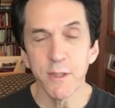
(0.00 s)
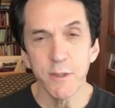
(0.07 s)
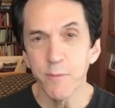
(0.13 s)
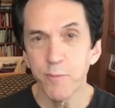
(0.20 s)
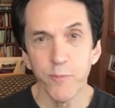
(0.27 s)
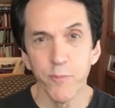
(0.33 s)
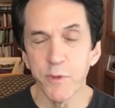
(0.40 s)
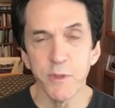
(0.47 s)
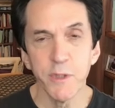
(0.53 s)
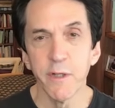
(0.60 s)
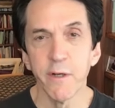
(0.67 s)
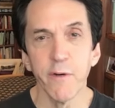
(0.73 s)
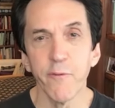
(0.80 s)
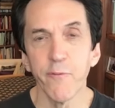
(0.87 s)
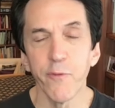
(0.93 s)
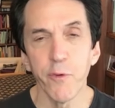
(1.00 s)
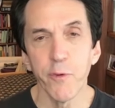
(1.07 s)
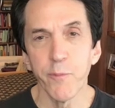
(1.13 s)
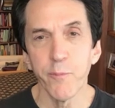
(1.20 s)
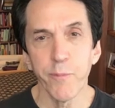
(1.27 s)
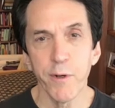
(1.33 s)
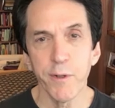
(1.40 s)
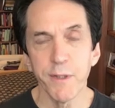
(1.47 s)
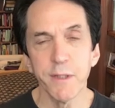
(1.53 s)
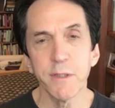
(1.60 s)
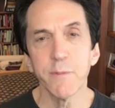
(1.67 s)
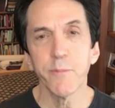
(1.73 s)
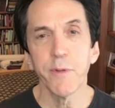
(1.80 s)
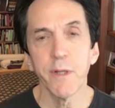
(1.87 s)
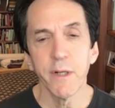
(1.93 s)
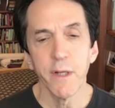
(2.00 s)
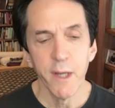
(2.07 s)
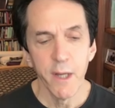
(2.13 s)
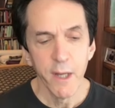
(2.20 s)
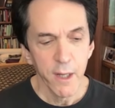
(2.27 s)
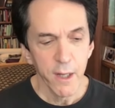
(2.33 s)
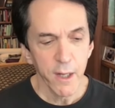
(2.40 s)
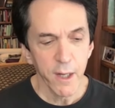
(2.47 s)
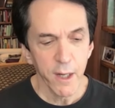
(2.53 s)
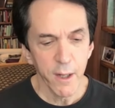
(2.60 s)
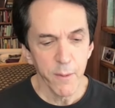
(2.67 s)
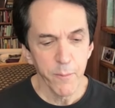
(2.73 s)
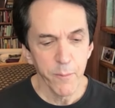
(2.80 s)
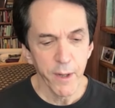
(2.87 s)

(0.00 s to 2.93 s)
he just was an inadvertent participant. Uh,